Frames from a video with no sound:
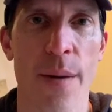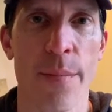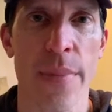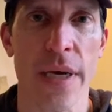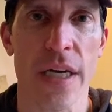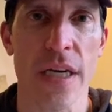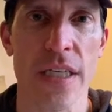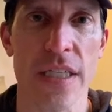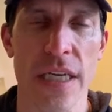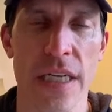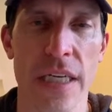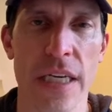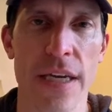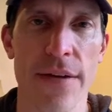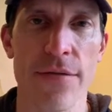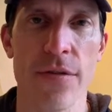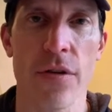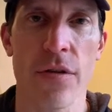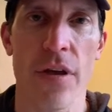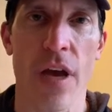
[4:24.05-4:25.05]
because it
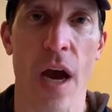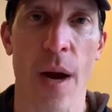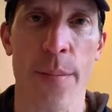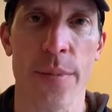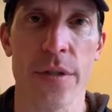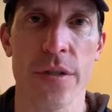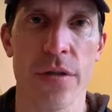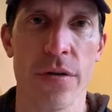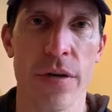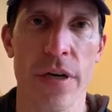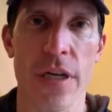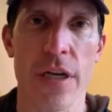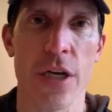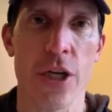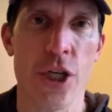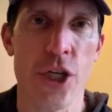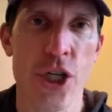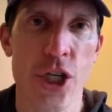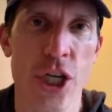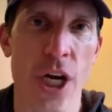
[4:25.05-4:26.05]
gives you the opportunity to
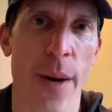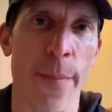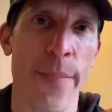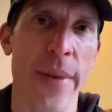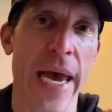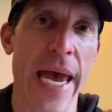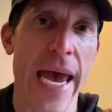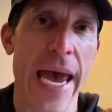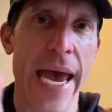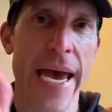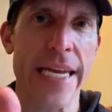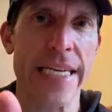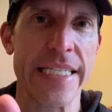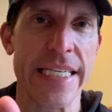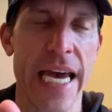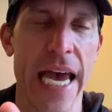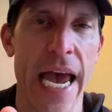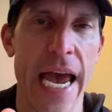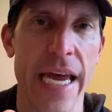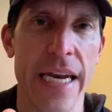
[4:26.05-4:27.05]
jump ahead
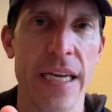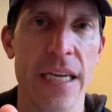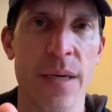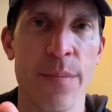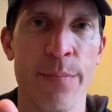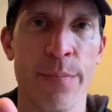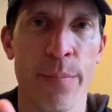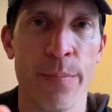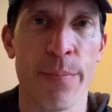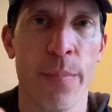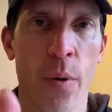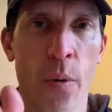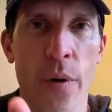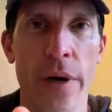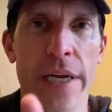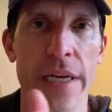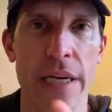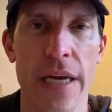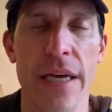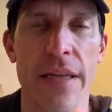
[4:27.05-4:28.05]
to any
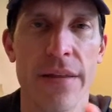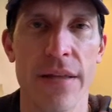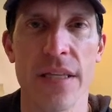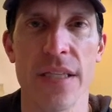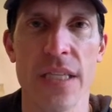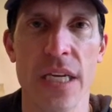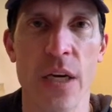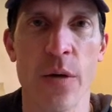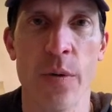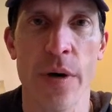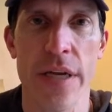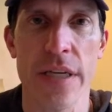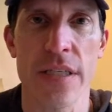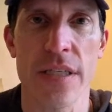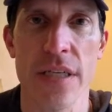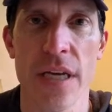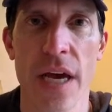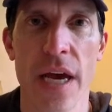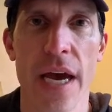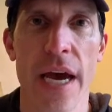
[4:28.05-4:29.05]
point in the
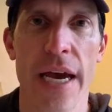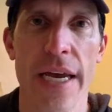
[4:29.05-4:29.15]
sequence